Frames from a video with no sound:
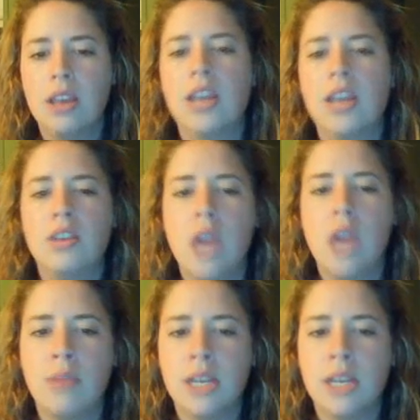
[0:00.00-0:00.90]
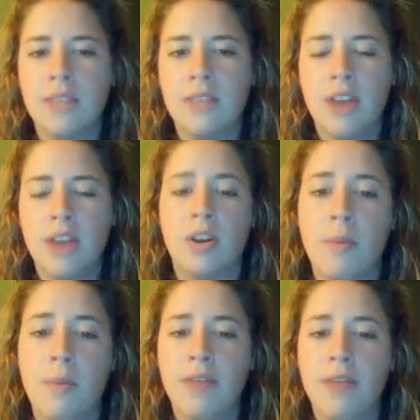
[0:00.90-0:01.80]
Yeah, you can, because I found it
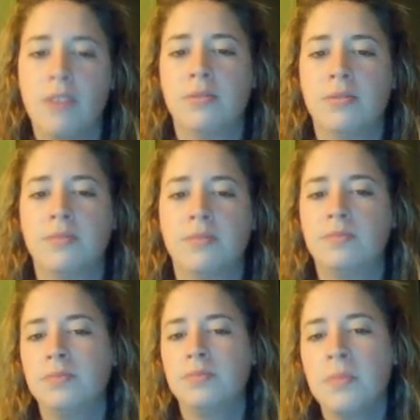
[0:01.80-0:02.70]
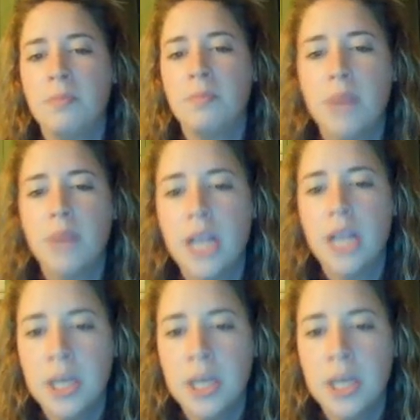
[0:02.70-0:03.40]
on my phone. But